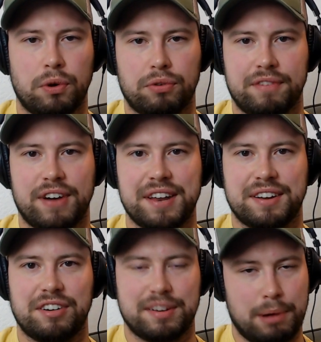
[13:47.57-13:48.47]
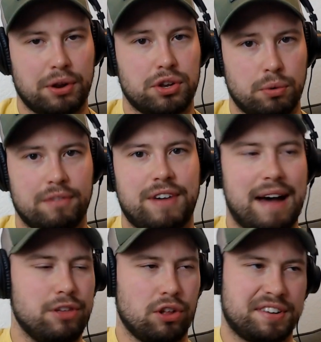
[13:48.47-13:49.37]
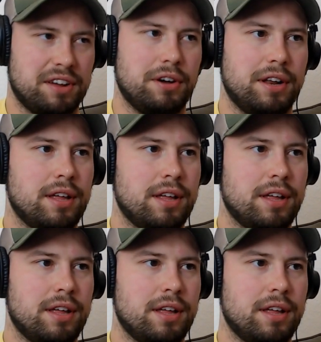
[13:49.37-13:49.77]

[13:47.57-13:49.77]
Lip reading: 3 fights under his belt at 205 and looks good.